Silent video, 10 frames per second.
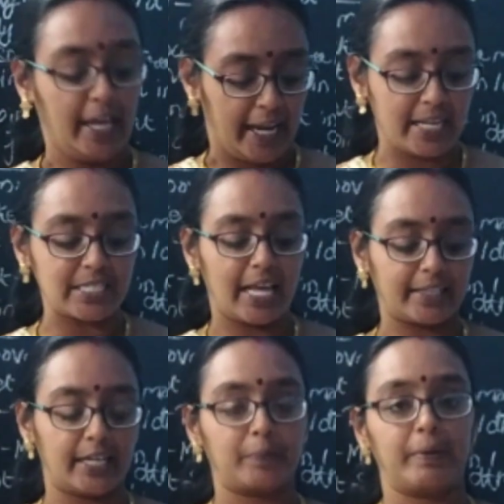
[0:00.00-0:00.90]
It's like
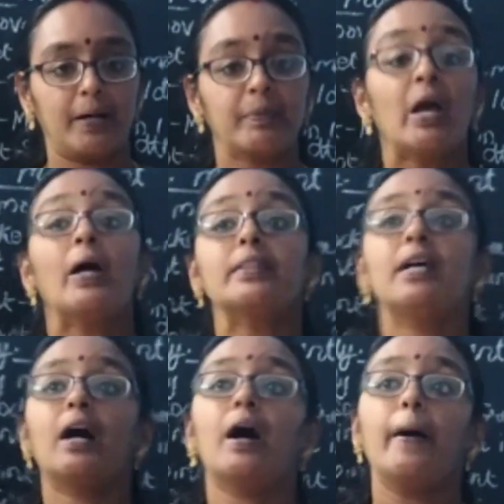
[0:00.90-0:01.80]
that, ma.
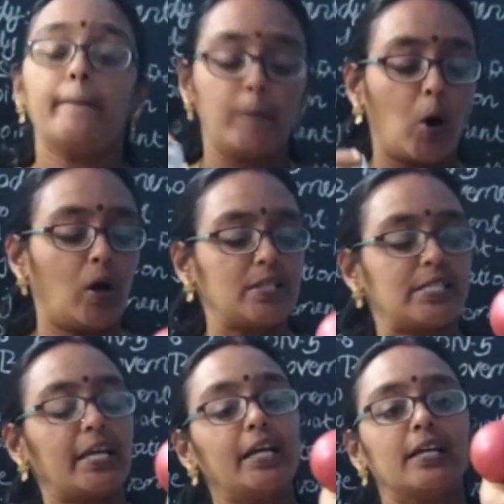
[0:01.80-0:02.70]
The ball.
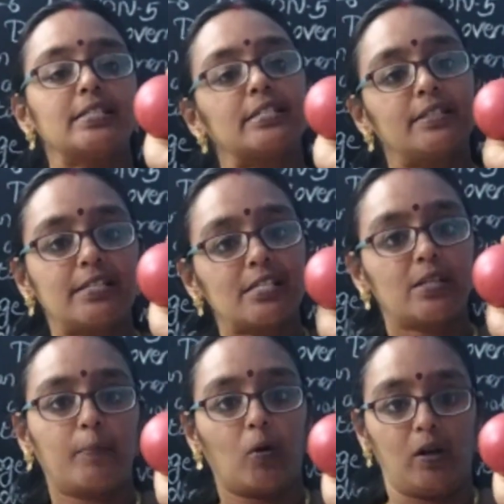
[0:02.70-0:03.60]
See, this is
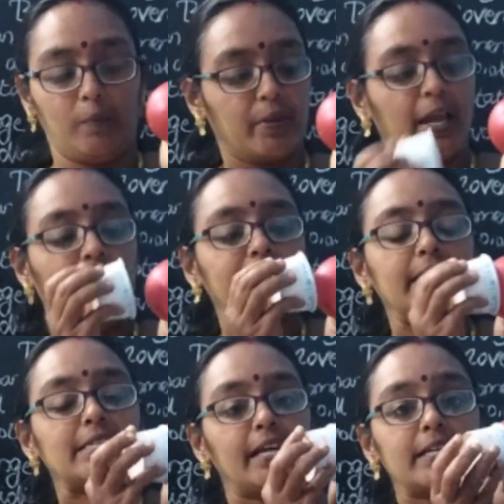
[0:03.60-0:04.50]
the ball and
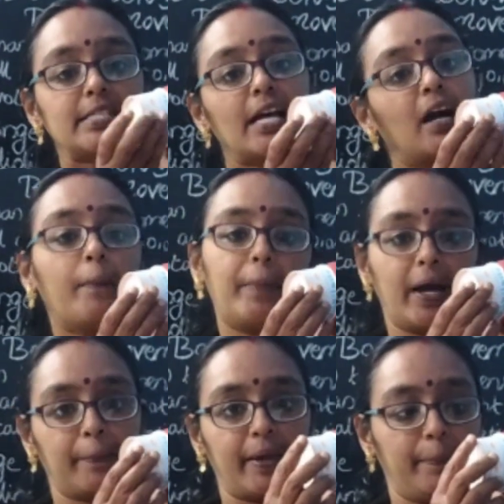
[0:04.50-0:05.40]
this is the cup I
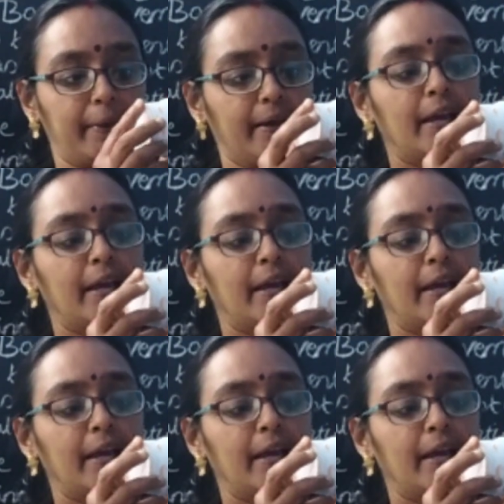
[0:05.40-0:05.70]
am keeping.